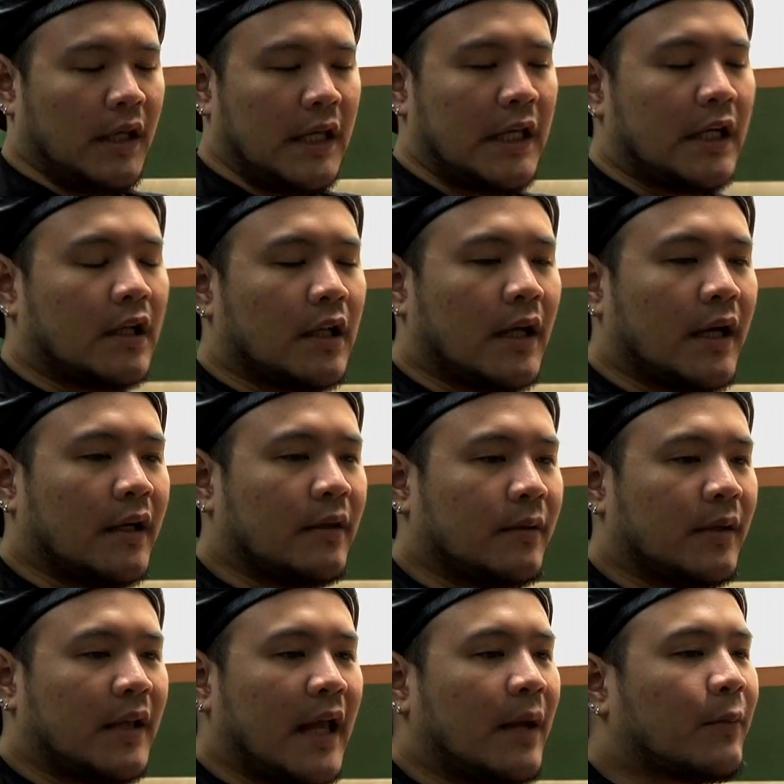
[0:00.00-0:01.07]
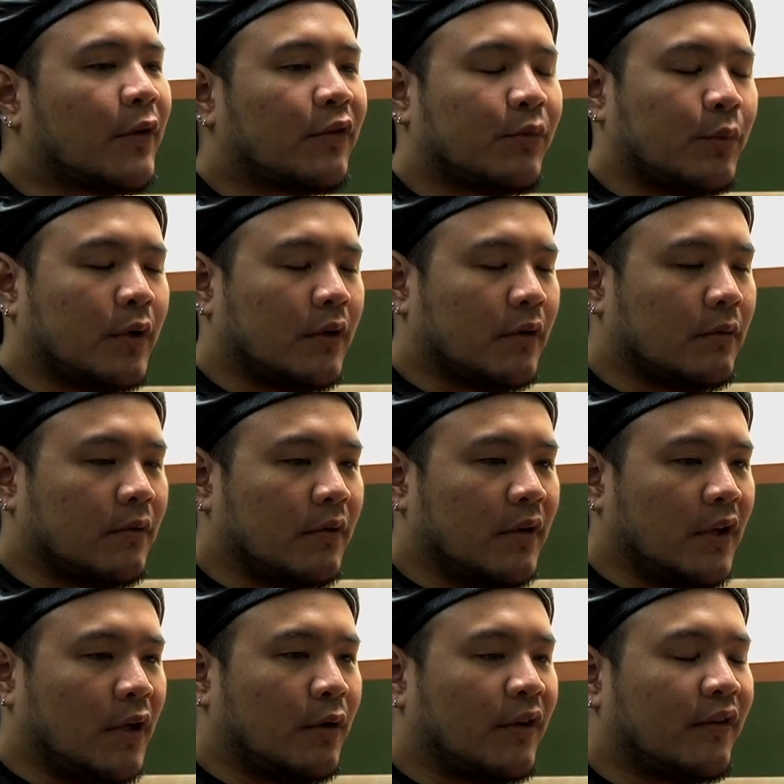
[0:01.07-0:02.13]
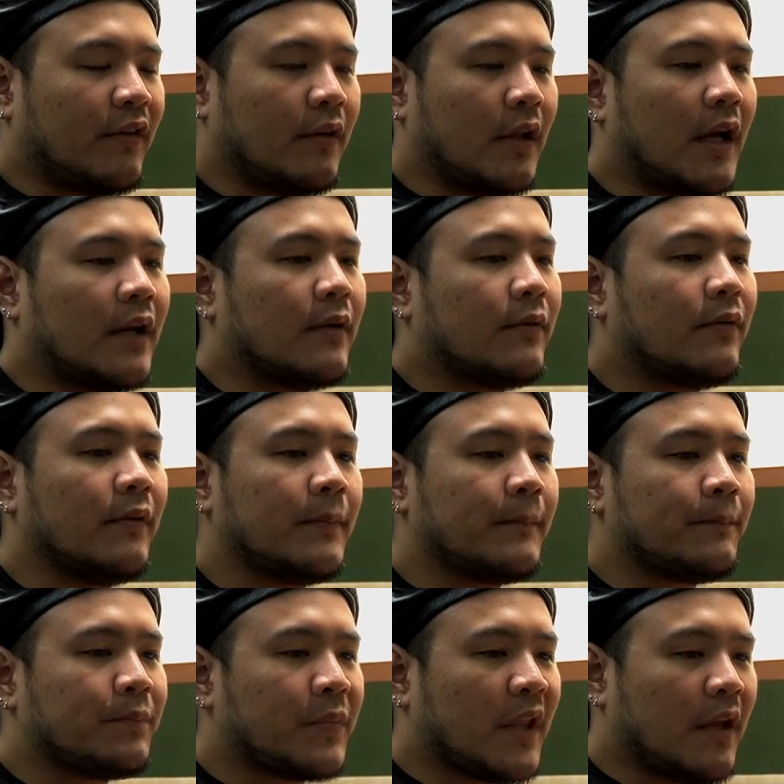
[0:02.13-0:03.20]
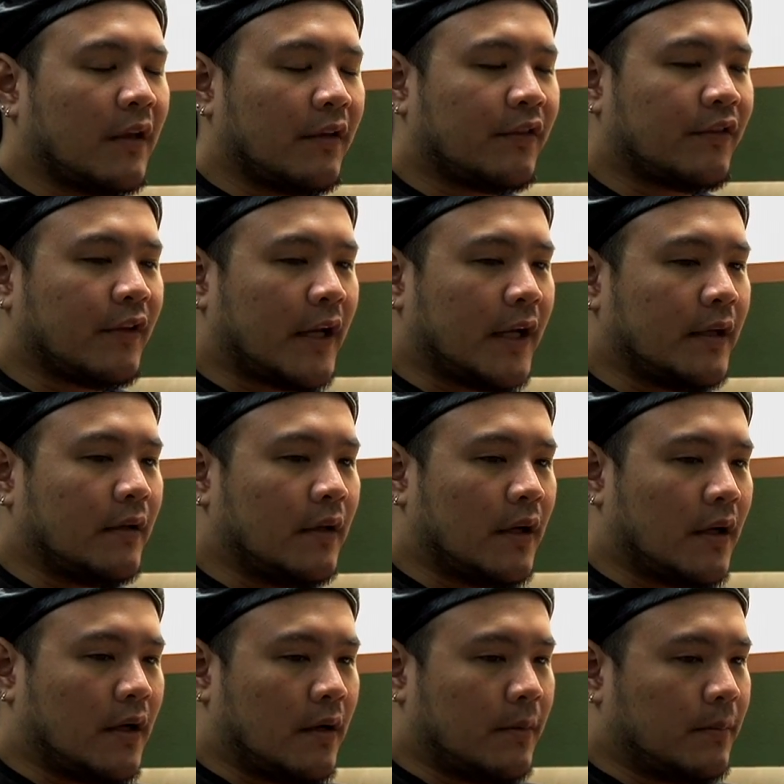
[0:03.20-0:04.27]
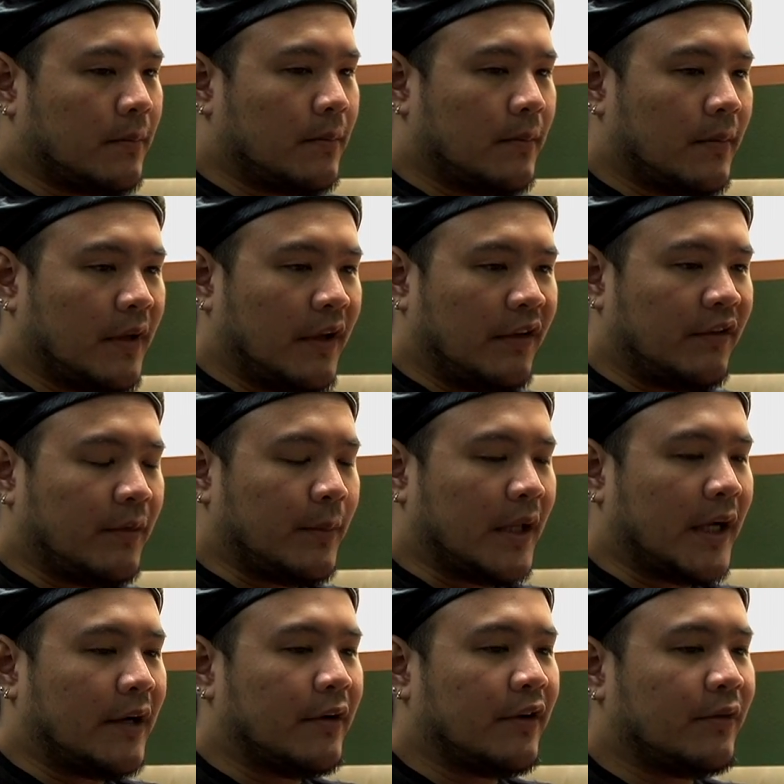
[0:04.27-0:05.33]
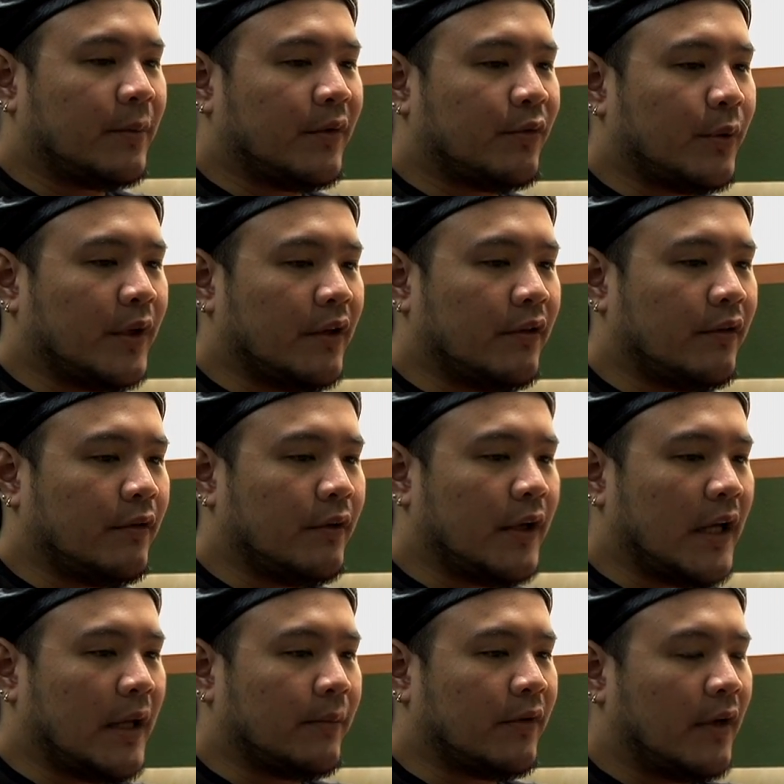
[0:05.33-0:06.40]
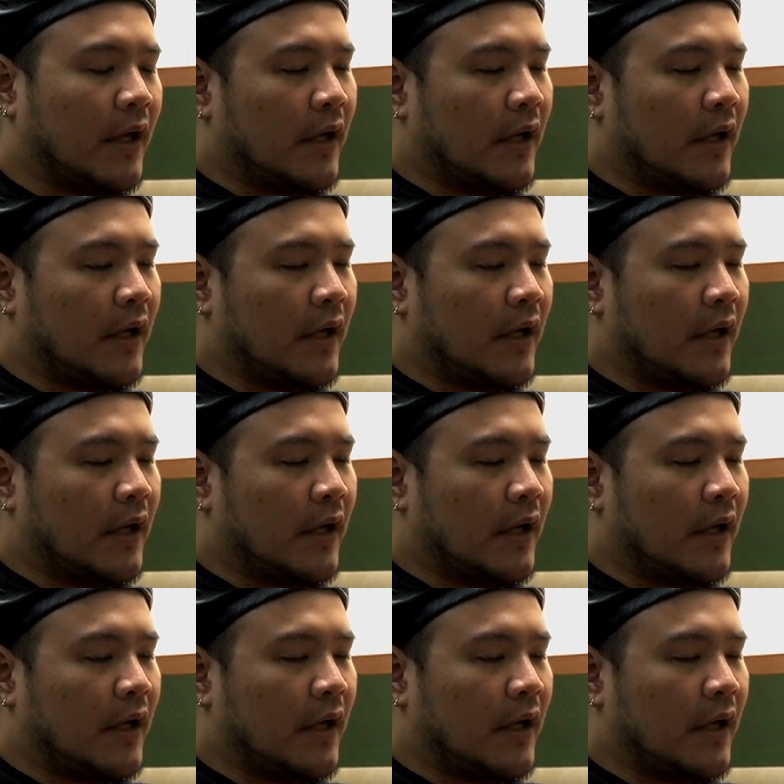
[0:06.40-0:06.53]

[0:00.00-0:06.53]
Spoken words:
eagle-eyed gamers will notice a lot of slight similarities between the two games.